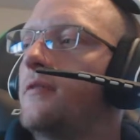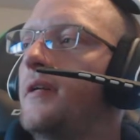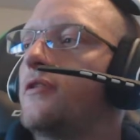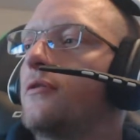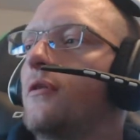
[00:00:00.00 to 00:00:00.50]

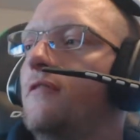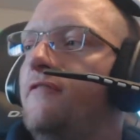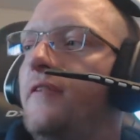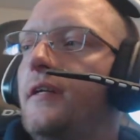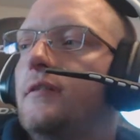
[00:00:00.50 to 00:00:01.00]
made sure it all
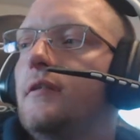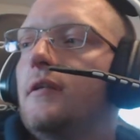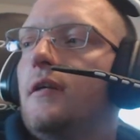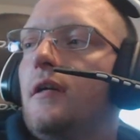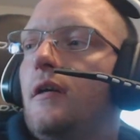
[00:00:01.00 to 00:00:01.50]
fit.
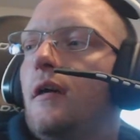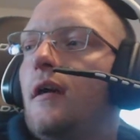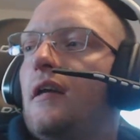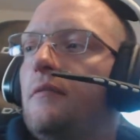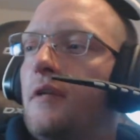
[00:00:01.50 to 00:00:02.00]

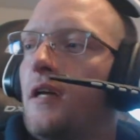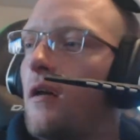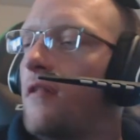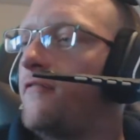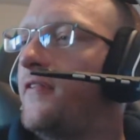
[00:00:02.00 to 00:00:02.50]
Then we got
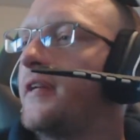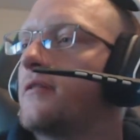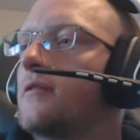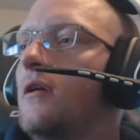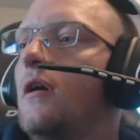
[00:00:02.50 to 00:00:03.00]
all the
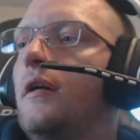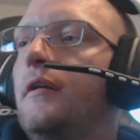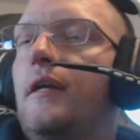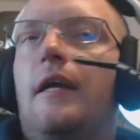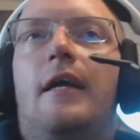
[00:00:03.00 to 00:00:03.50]
fittings
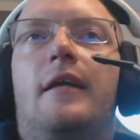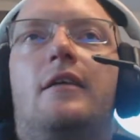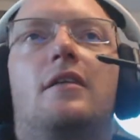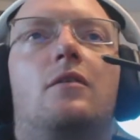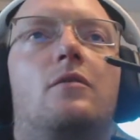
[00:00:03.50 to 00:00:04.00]
on and
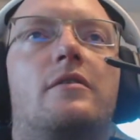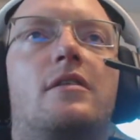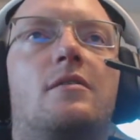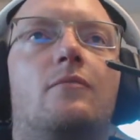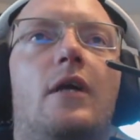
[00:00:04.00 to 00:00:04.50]
got the whole
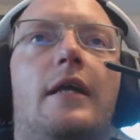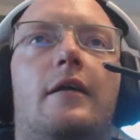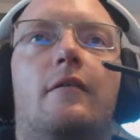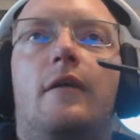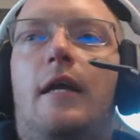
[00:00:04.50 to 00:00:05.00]
system
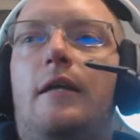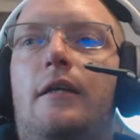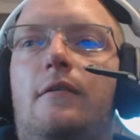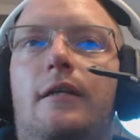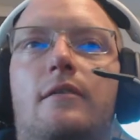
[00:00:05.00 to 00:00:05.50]
running. And
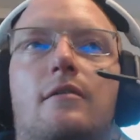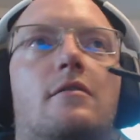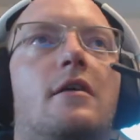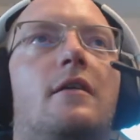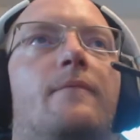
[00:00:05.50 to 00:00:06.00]
here it
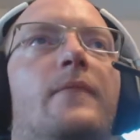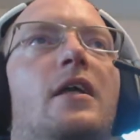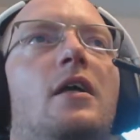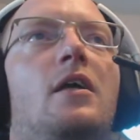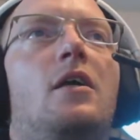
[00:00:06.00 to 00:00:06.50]
is.
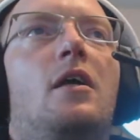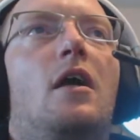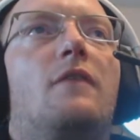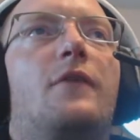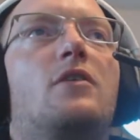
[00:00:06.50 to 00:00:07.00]

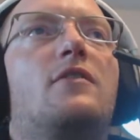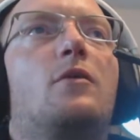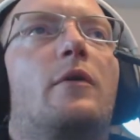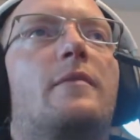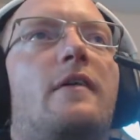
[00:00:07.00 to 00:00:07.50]
For those of you
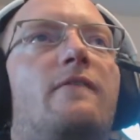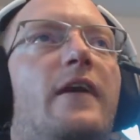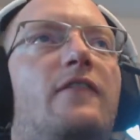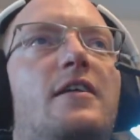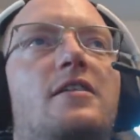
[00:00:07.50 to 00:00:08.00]
wondering about
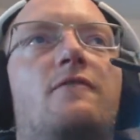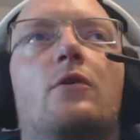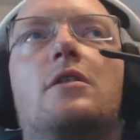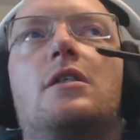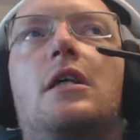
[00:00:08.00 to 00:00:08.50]
Final Fantasy
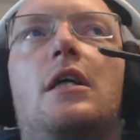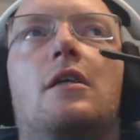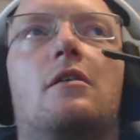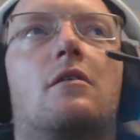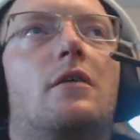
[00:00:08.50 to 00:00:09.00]

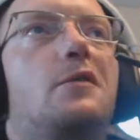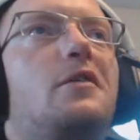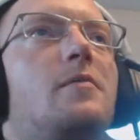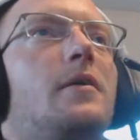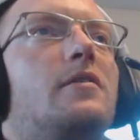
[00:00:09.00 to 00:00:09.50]
XIV, current
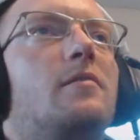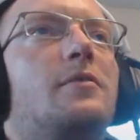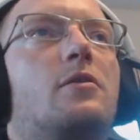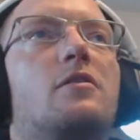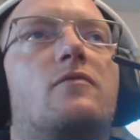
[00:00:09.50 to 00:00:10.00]
GPU
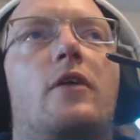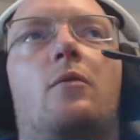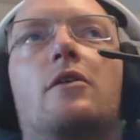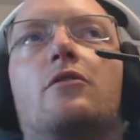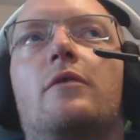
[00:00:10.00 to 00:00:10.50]
temperature is
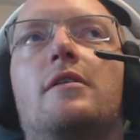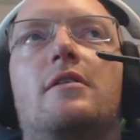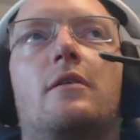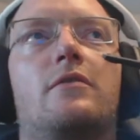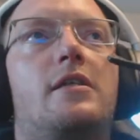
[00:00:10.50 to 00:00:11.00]
41 degrees
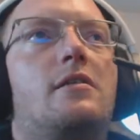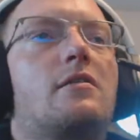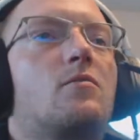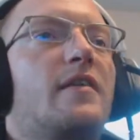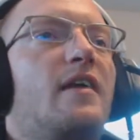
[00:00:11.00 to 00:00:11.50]

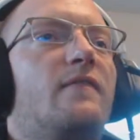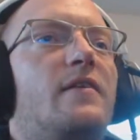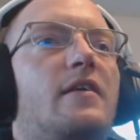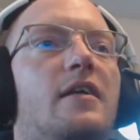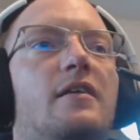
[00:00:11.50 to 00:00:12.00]
Celsius with
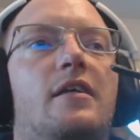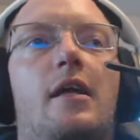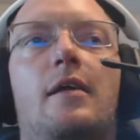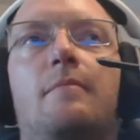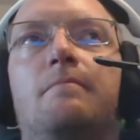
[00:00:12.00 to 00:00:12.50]
everything in the
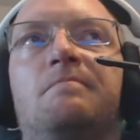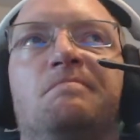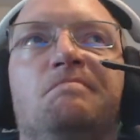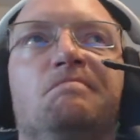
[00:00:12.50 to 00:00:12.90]
game